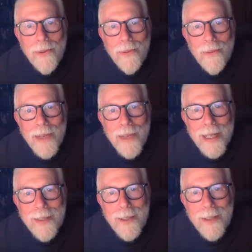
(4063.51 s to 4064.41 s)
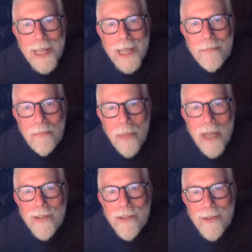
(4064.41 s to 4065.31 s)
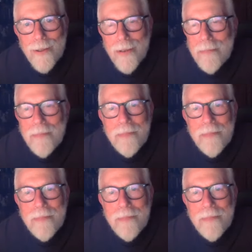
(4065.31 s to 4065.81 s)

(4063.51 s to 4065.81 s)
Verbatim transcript: when I took that bus trip